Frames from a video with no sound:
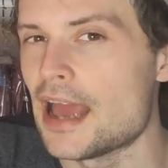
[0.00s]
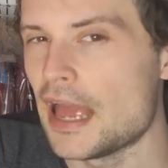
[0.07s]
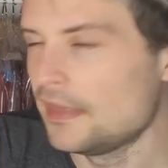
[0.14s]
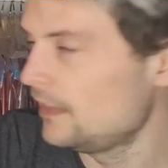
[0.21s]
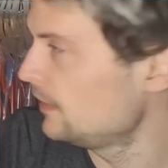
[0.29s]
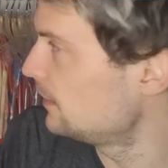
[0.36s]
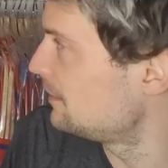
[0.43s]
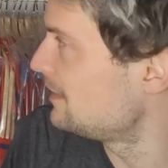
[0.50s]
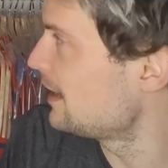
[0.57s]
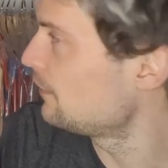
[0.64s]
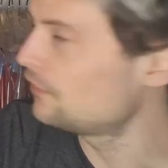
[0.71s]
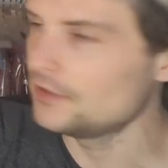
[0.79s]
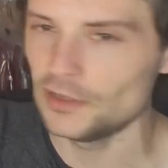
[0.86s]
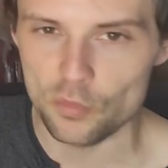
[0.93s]
I think this is
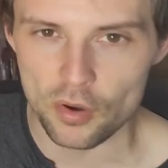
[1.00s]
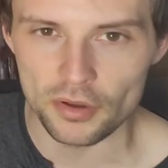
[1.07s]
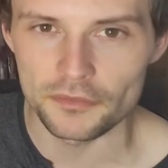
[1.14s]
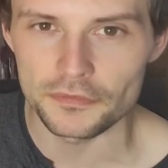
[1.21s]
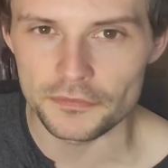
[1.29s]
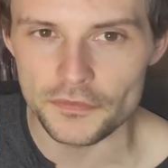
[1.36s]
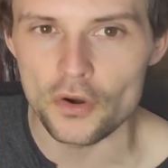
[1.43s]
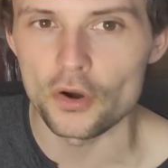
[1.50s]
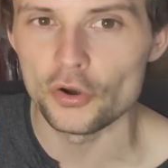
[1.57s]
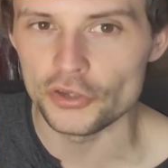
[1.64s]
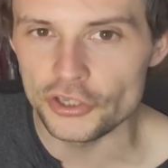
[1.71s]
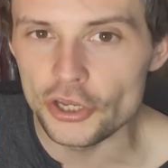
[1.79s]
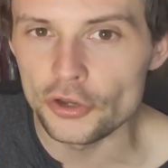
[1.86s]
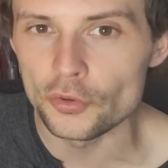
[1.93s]
definitely one
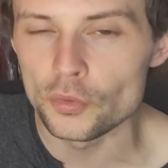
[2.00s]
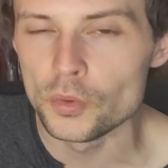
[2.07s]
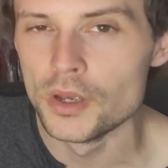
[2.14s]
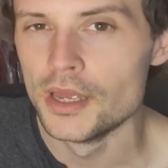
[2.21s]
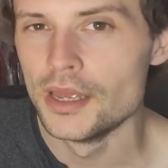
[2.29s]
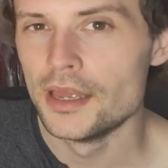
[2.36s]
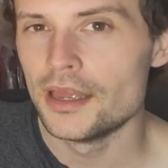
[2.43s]
for you.